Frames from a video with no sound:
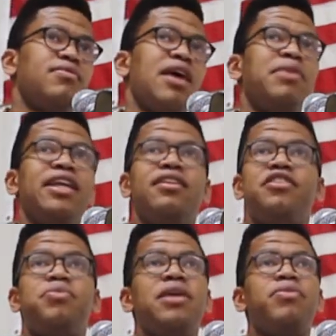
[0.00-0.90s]
I mean,
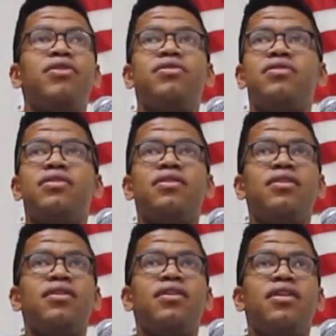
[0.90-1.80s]
these people,
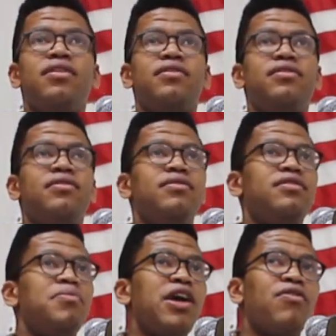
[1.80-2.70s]

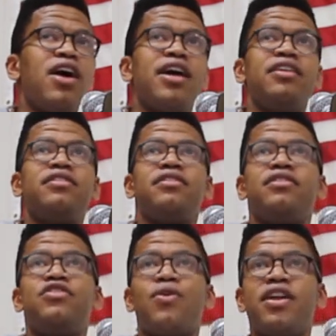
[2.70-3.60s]
Tamir
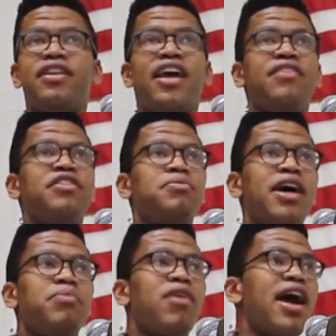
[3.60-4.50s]
Rice, Jordan Davis,
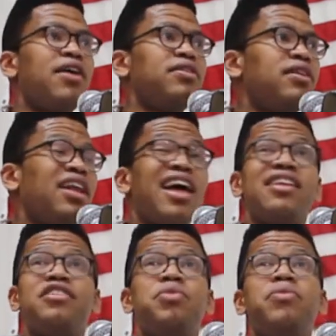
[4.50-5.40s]
Mike Brown, a
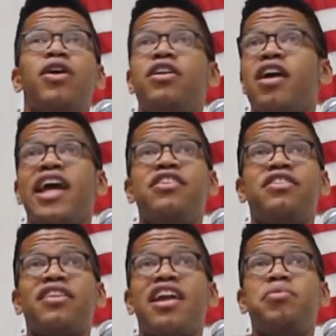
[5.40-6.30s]
lot of these people are your
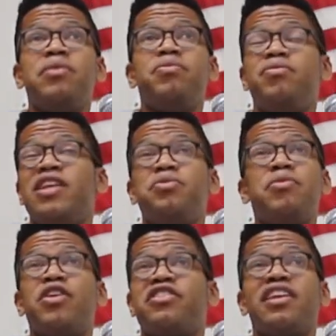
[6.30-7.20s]
ages. A lot of these
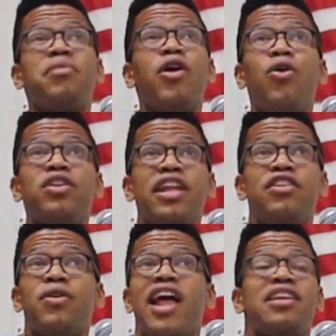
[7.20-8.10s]
people are just a little bit older
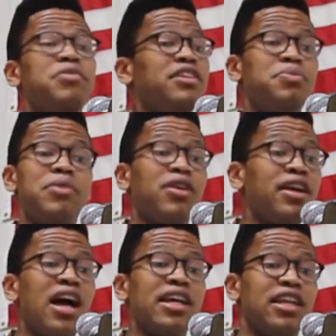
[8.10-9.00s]
than you. A lot of these people
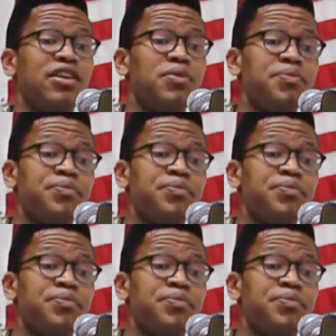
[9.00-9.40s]
are younger than you.